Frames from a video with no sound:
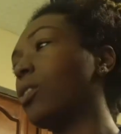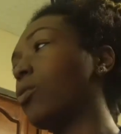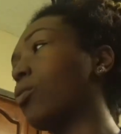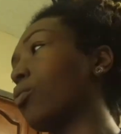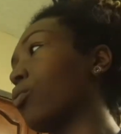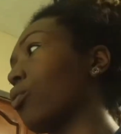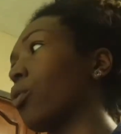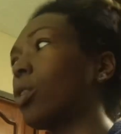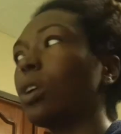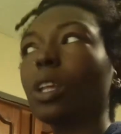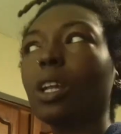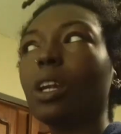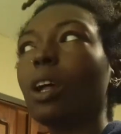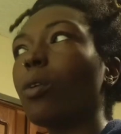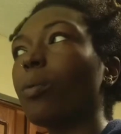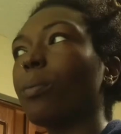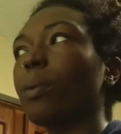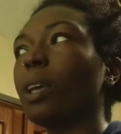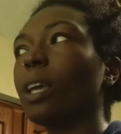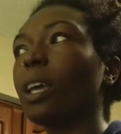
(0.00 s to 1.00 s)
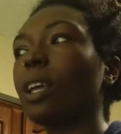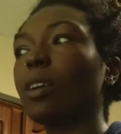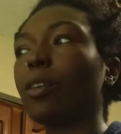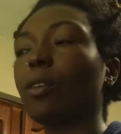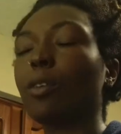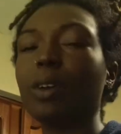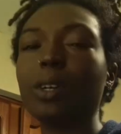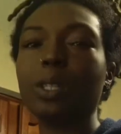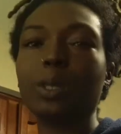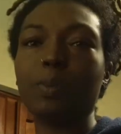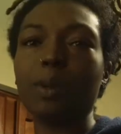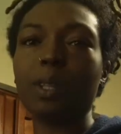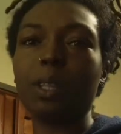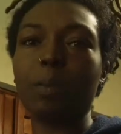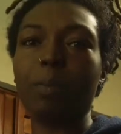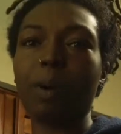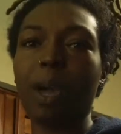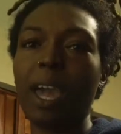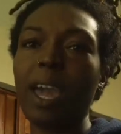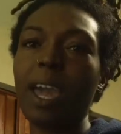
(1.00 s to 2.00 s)
really don't be getting crisp in the
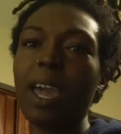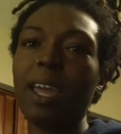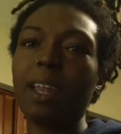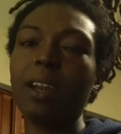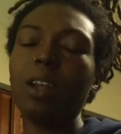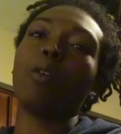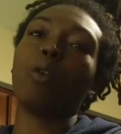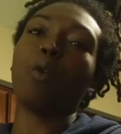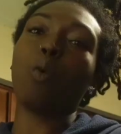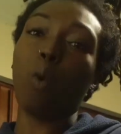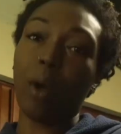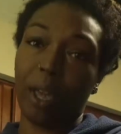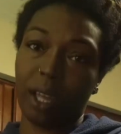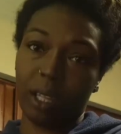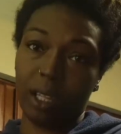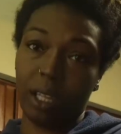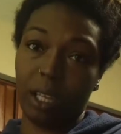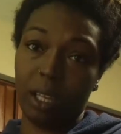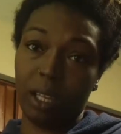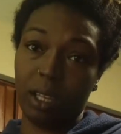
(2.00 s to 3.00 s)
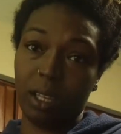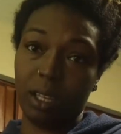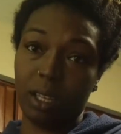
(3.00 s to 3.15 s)
pan quickly